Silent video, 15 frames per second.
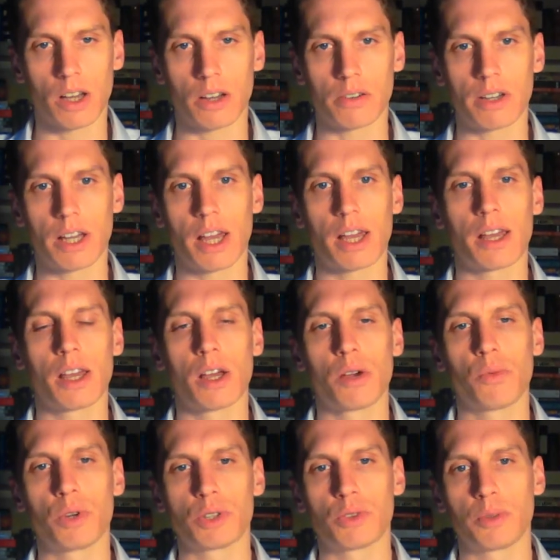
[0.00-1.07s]
okay,
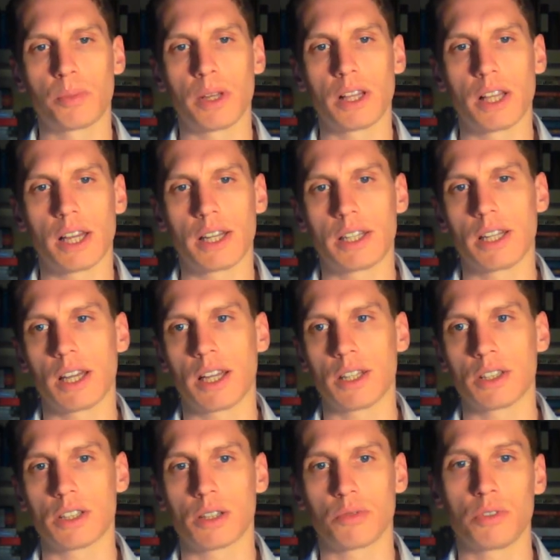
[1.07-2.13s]
which would be led
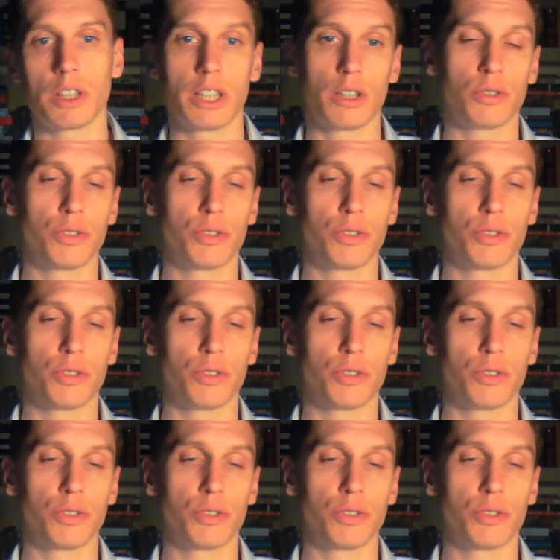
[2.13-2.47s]
and really